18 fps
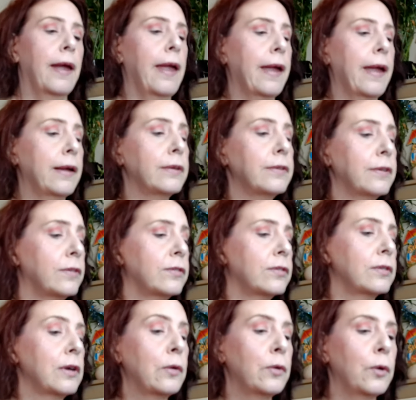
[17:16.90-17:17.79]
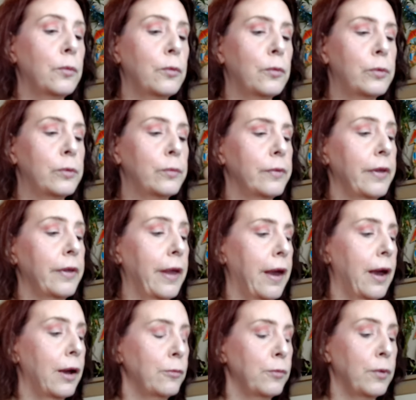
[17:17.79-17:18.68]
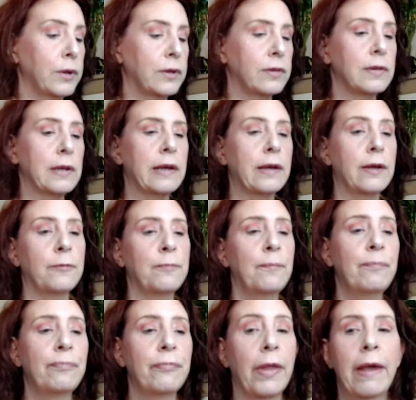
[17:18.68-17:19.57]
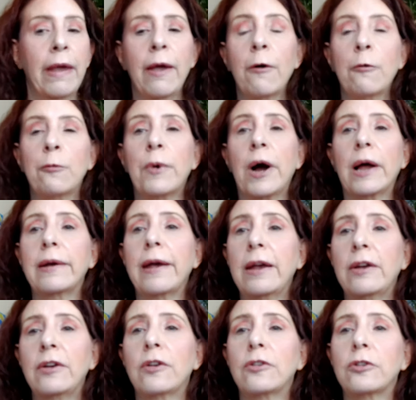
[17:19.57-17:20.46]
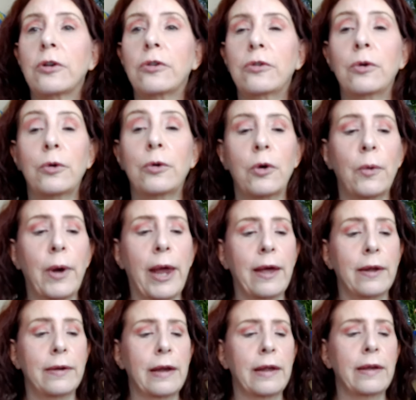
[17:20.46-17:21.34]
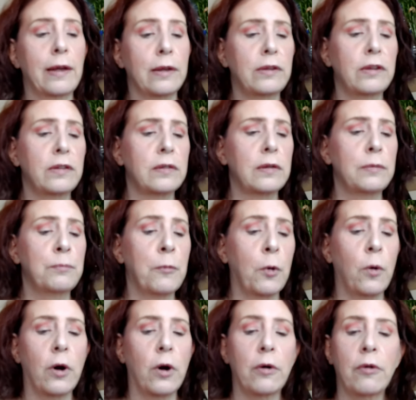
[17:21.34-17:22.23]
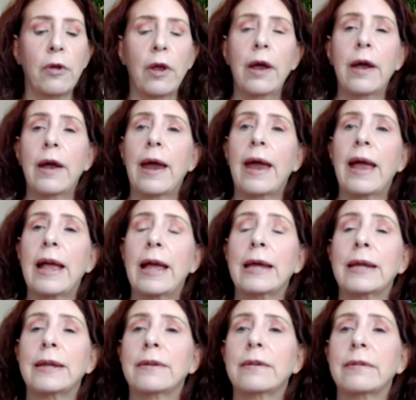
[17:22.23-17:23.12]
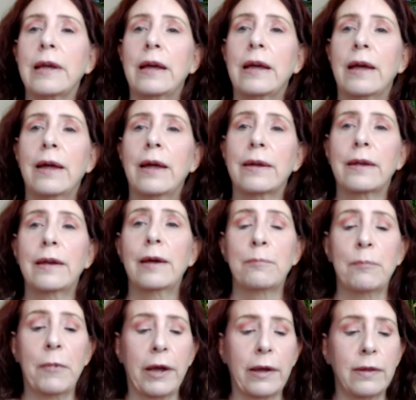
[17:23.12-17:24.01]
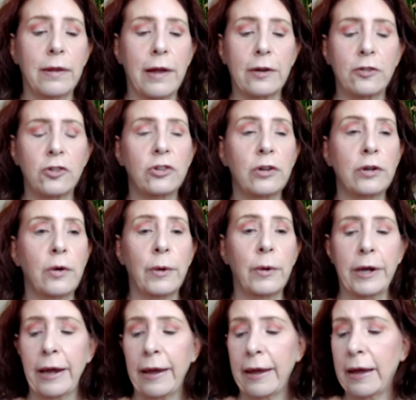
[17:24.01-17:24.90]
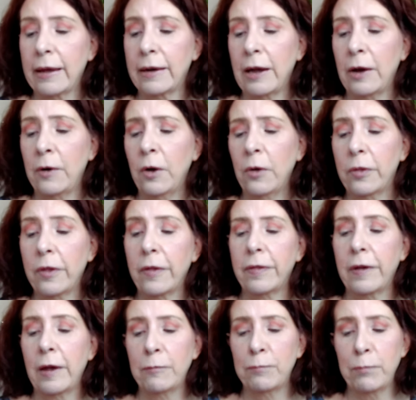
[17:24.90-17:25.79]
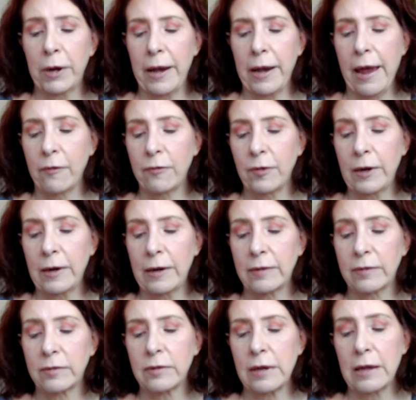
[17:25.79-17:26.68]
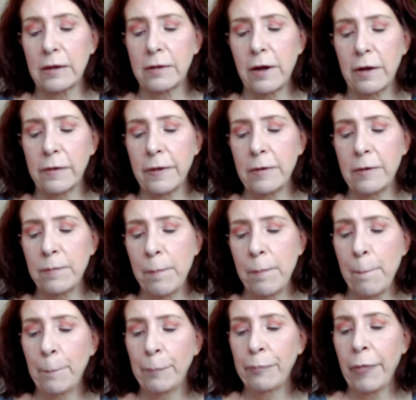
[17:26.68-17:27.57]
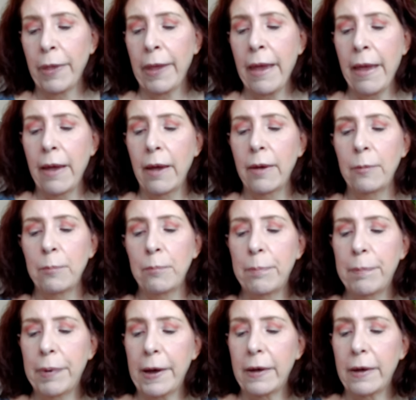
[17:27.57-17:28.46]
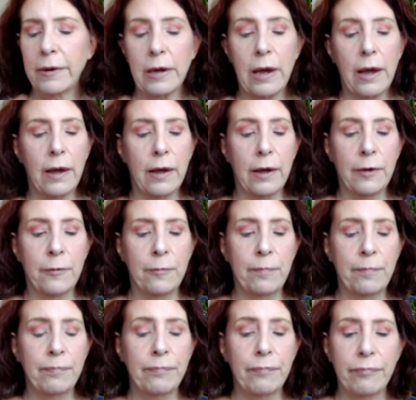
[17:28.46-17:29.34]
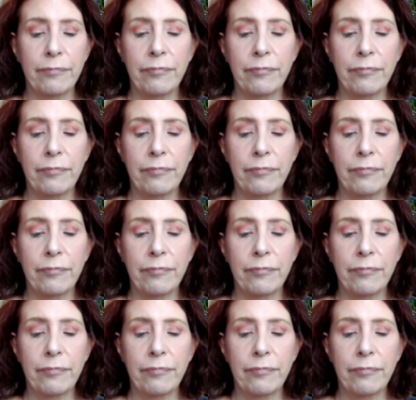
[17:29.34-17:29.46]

And so I was uh, wanting to go ahead and get some more and uh, get my collection going again. I know that they've been having a sale on them, but um,